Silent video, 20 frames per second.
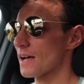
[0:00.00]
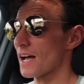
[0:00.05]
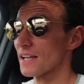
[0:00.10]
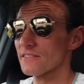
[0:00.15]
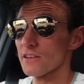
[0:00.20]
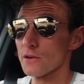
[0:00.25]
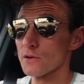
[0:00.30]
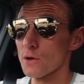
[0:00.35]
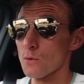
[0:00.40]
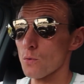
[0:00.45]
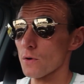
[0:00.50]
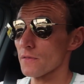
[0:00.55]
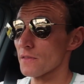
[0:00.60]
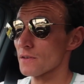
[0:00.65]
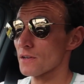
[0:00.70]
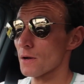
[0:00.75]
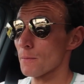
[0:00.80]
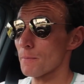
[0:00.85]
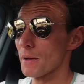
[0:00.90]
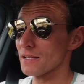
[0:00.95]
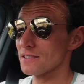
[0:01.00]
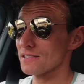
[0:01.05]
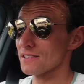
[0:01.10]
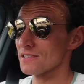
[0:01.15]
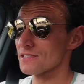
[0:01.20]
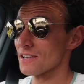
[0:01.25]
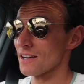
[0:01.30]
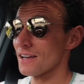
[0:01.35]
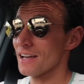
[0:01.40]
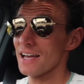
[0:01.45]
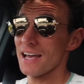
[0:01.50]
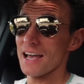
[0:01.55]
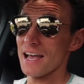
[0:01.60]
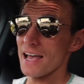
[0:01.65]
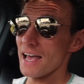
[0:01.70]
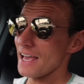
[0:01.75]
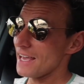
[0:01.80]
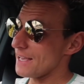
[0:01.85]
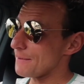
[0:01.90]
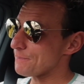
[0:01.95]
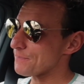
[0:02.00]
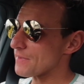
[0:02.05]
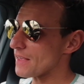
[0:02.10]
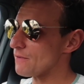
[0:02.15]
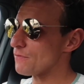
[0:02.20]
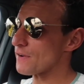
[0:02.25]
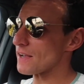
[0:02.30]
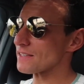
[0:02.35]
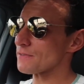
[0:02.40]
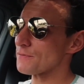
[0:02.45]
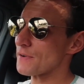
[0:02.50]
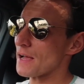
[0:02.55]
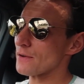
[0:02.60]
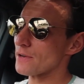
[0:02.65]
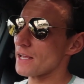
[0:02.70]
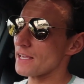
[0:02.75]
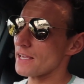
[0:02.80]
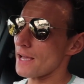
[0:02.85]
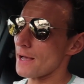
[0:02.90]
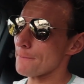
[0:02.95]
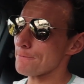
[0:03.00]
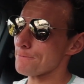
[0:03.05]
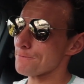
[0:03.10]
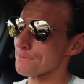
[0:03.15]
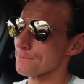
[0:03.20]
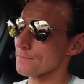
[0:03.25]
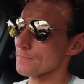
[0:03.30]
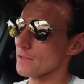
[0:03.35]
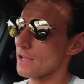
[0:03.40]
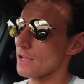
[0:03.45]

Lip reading: I don't know what the competitors are. In fact, I found I